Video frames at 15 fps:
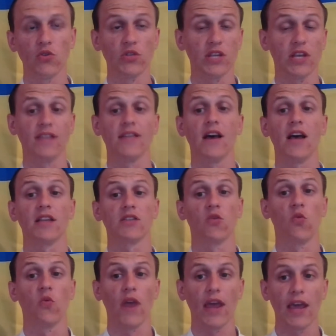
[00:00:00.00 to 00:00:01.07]
use
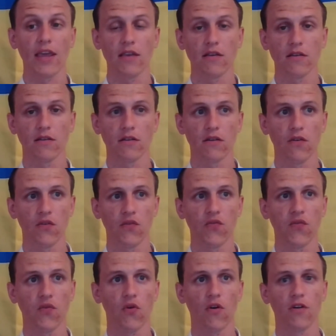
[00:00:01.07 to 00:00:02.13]
another way
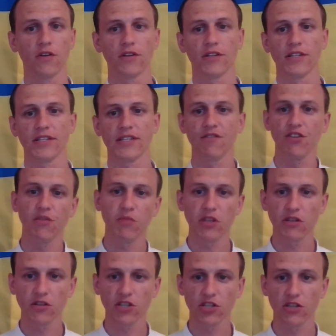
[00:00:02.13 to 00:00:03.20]
for
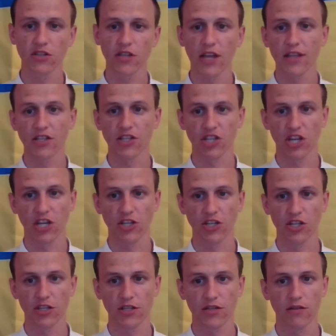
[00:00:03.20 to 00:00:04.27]
streaming data
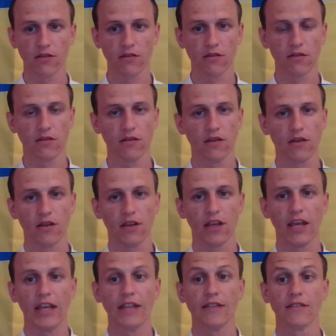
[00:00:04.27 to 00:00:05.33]
changes.
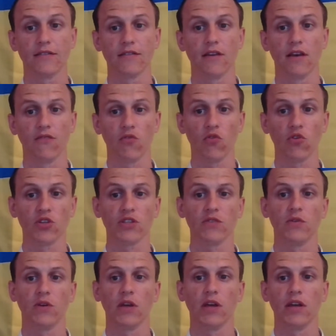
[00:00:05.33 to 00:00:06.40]
And of
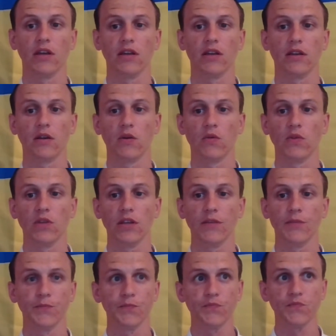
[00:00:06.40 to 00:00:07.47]
course,
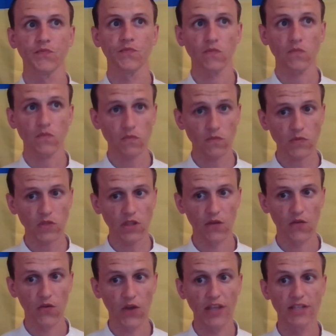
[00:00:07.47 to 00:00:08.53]
we
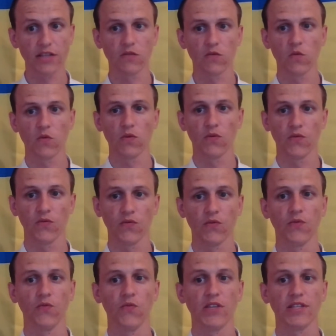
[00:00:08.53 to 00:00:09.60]
faced it
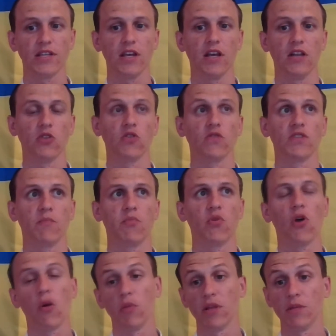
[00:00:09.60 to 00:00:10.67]
with a lot of the
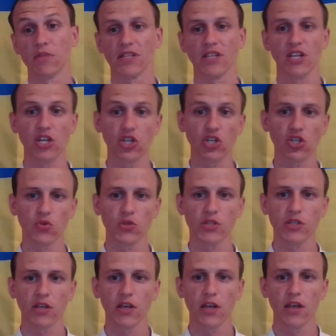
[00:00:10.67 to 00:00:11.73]
problems,
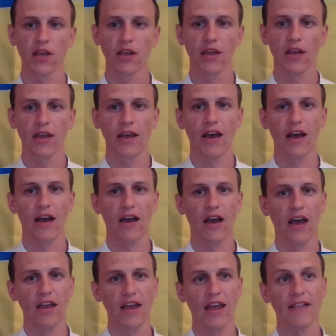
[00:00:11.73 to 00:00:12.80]
issues.
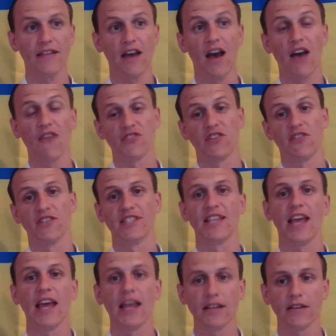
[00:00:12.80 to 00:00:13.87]
And after
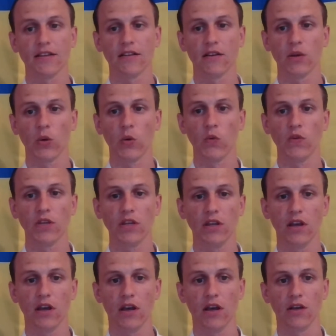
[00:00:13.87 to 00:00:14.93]
that,
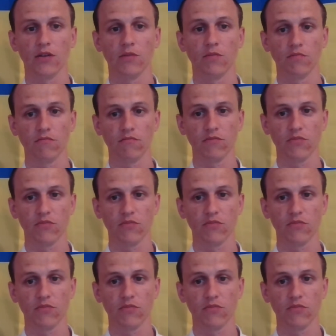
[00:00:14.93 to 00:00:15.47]
we have